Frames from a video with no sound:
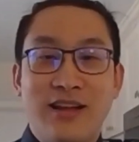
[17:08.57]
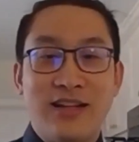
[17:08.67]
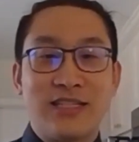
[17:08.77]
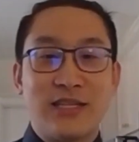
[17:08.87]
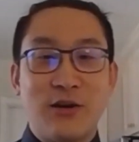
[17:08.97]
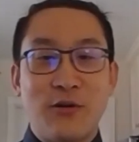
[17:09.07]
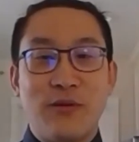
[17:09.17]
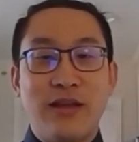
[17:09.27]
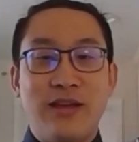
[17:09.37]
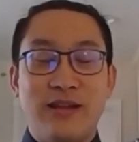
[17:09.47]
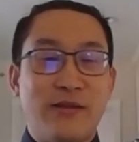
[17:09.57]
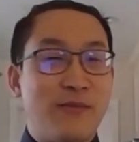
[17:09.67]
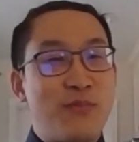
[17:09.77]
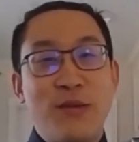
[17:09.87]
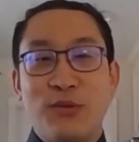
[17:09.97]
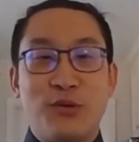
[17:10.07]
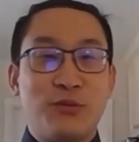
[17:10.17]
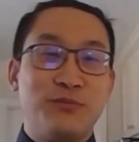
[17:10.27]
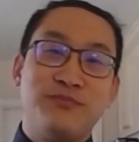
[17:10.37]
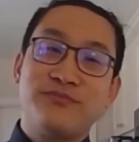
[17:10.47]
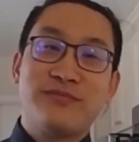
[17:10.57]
And so people,